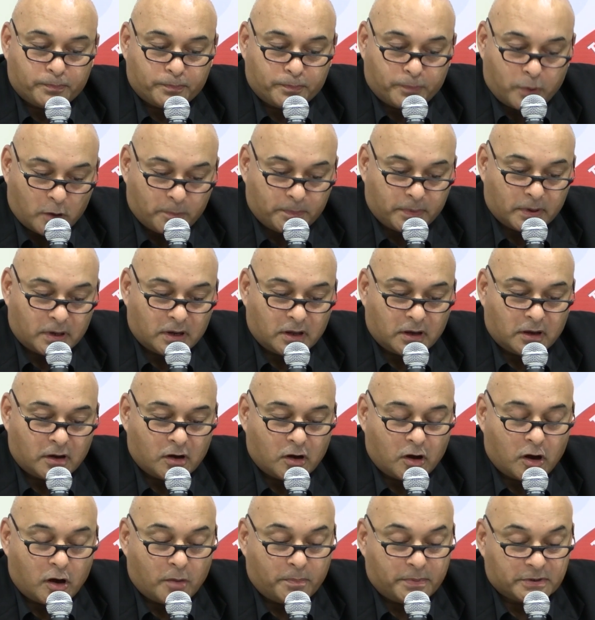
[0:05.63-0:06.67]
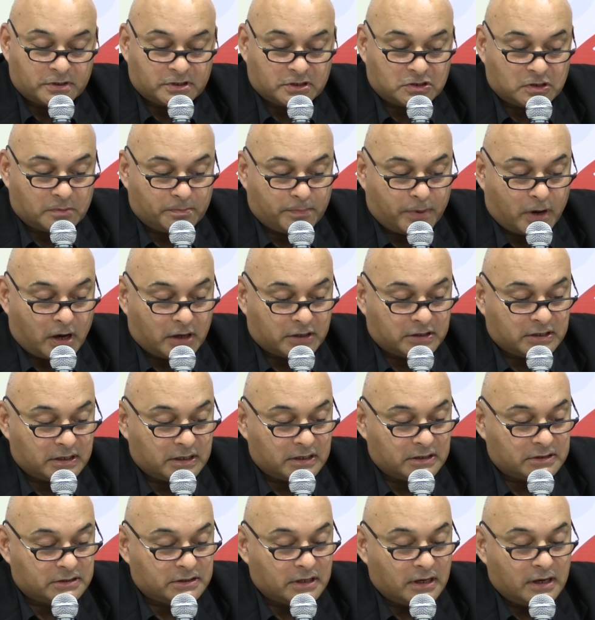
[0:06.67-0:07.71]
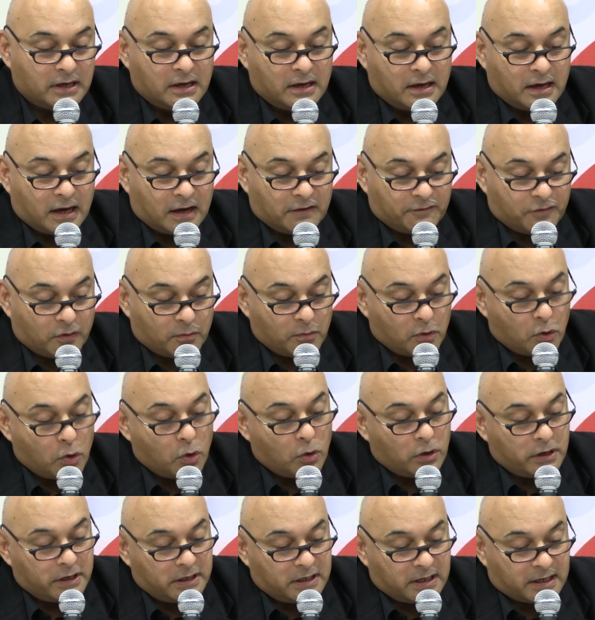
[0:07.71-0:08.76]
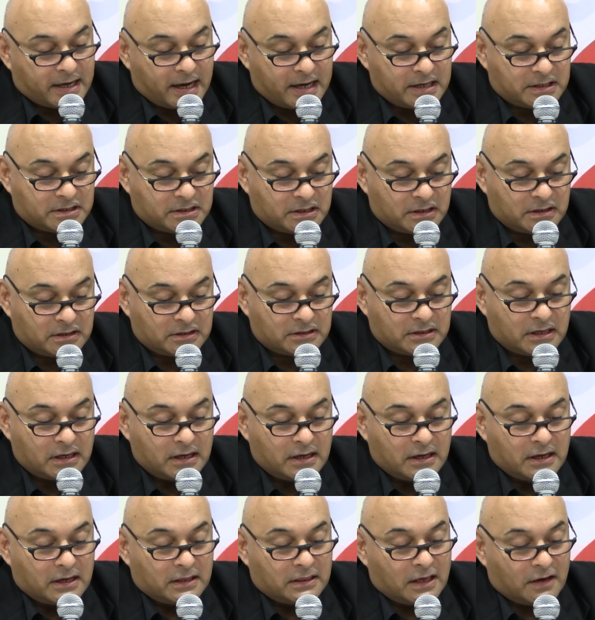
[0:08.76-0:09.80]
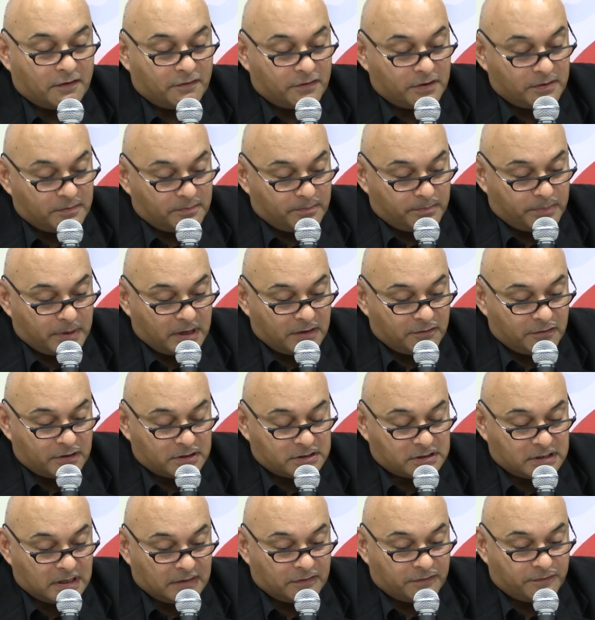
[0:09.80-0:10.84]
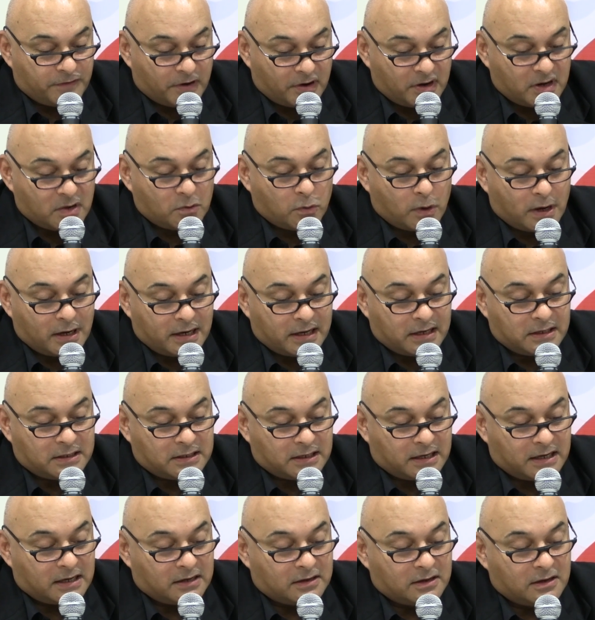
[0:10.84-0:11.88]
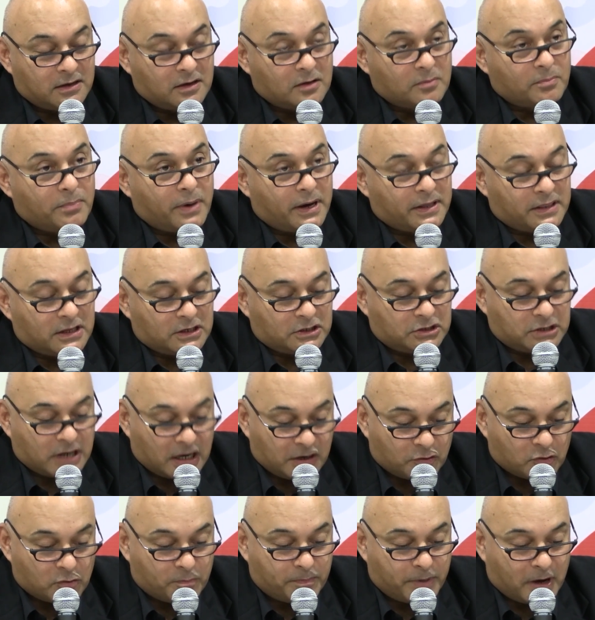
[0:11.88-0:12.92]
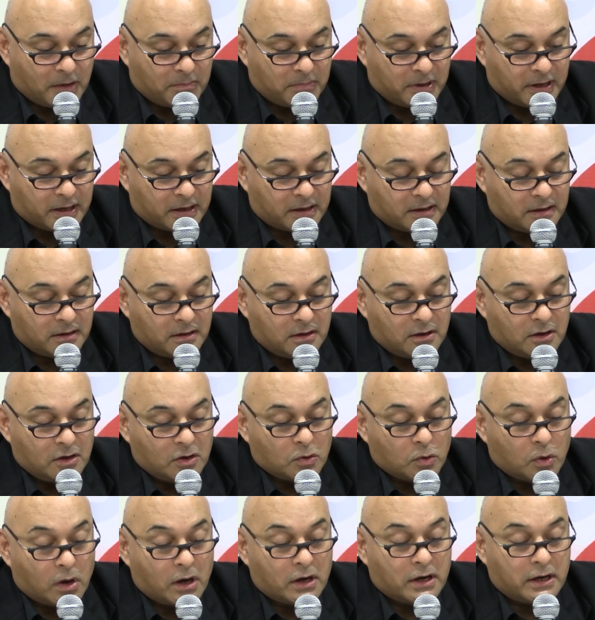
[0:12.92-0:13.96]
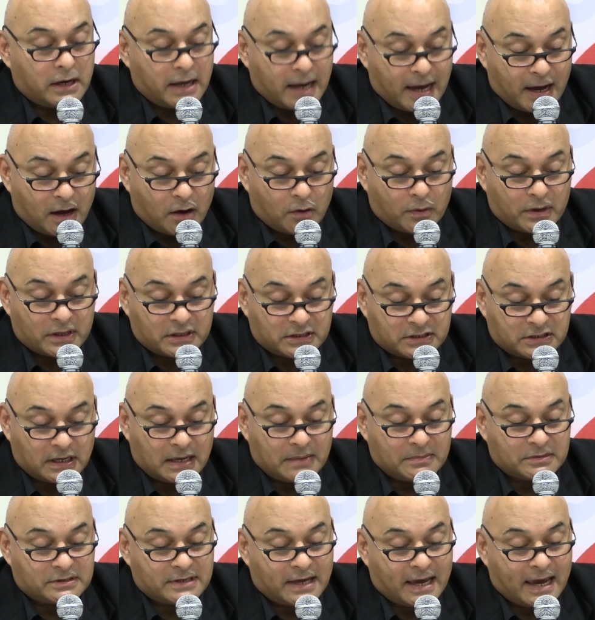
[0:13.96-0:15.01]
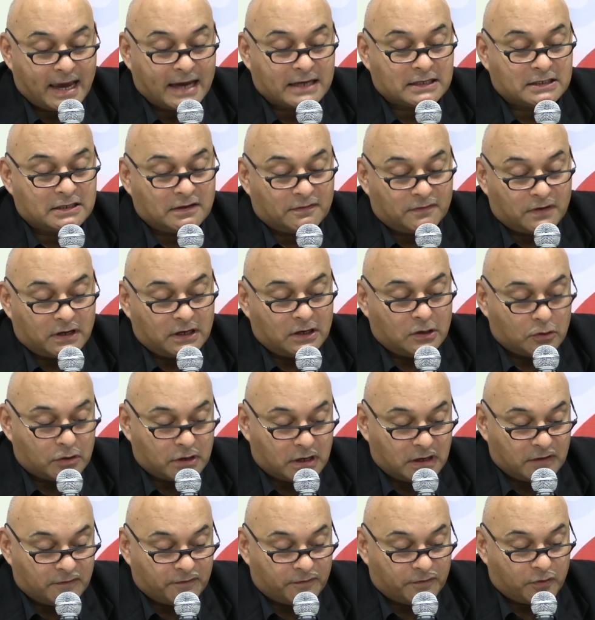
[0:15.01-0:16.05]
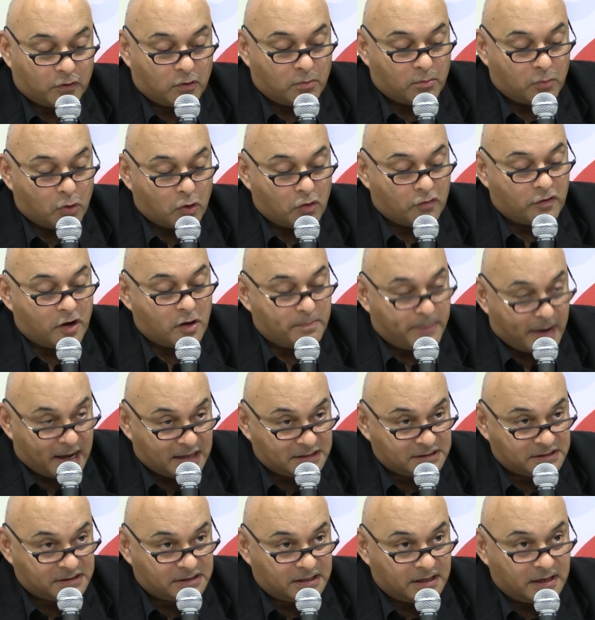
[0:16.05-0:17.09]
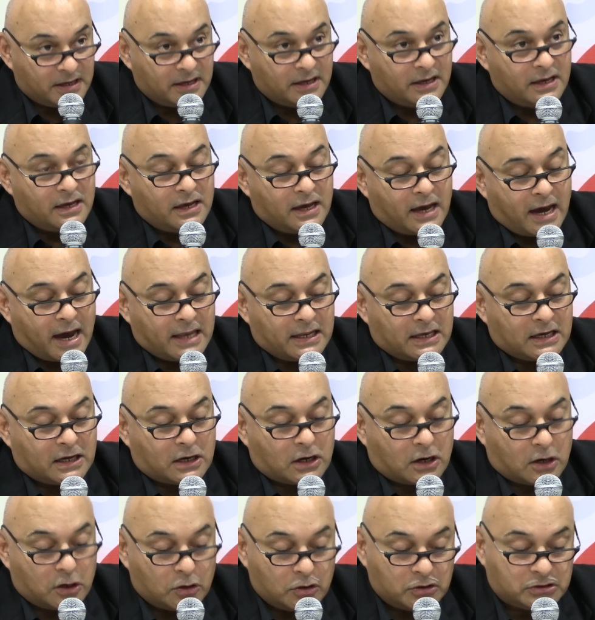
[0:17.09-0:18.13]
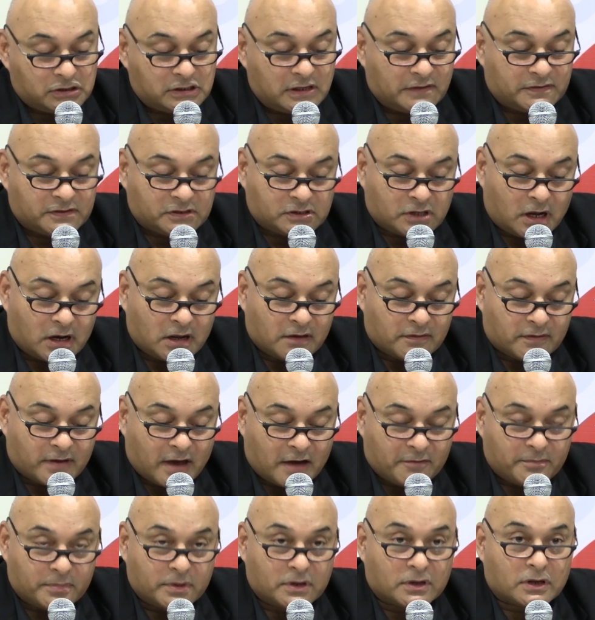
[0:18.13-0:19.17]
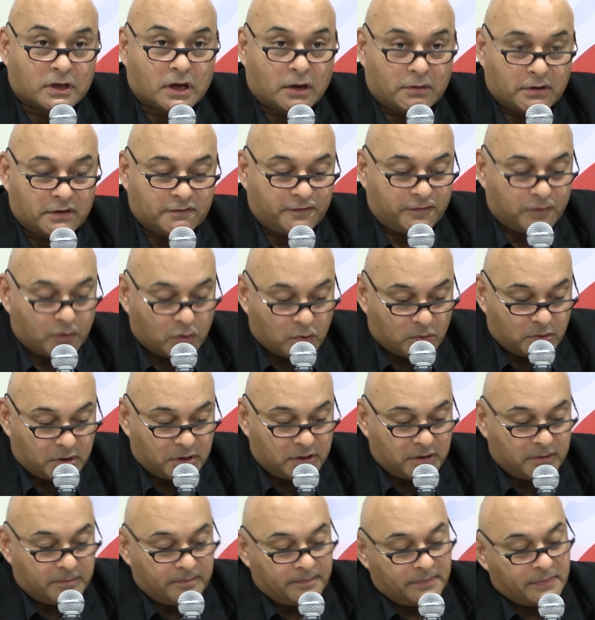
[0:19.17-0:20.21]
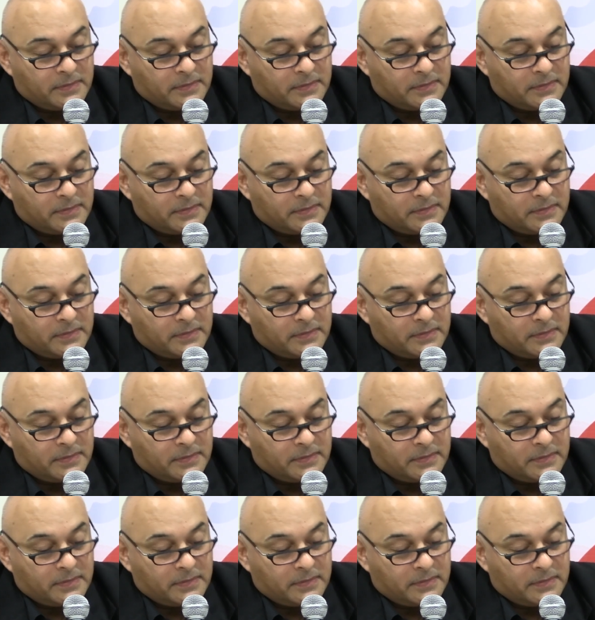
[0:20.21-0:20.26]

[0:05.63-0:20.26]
popular opposition parties, and from all indications, they've been received very well indeed by the general public, who are now, it seems, actively looking for more robust and inclusive style of government going forward.